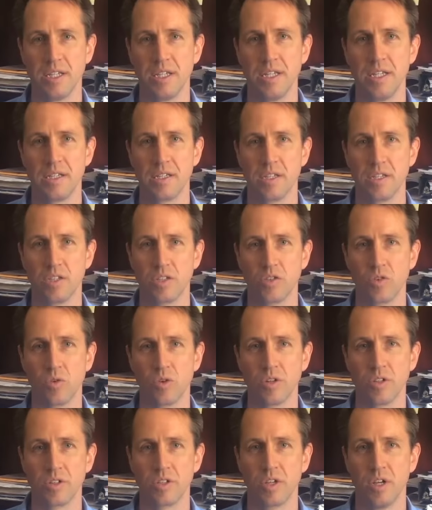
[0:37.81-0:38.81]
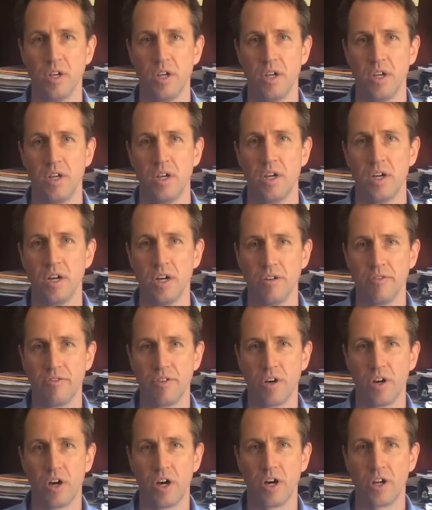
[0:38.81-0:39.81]
as a decent source
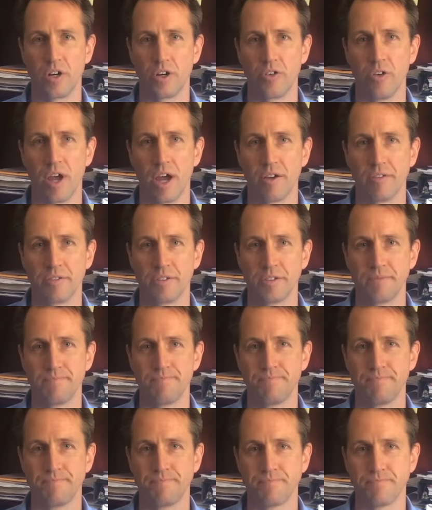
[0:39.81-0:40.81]
of autograft.